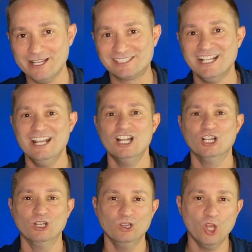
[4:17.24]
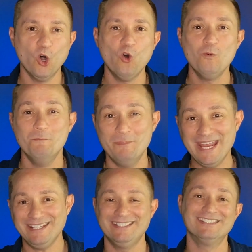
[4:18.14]
is low
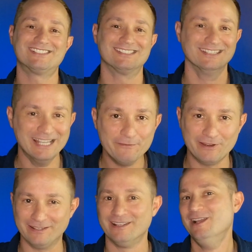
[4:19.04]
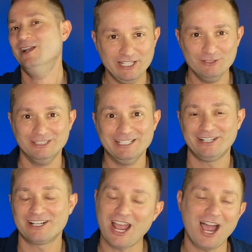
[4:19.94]
maintenance living. When you live
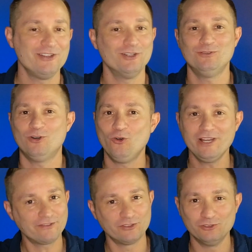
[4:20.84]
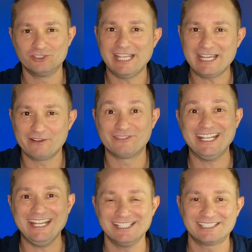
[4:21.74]
in a condo, all you have to do is take care of
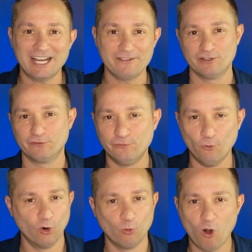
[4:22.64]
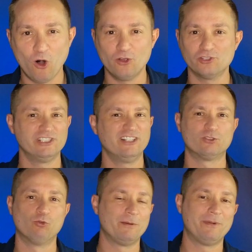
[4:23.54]
the inside of your 4 walls. You don't have
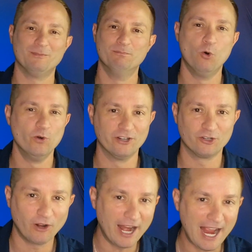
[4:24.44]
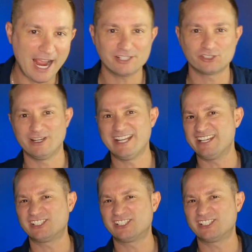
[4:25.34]
to worry about mowing your grass or any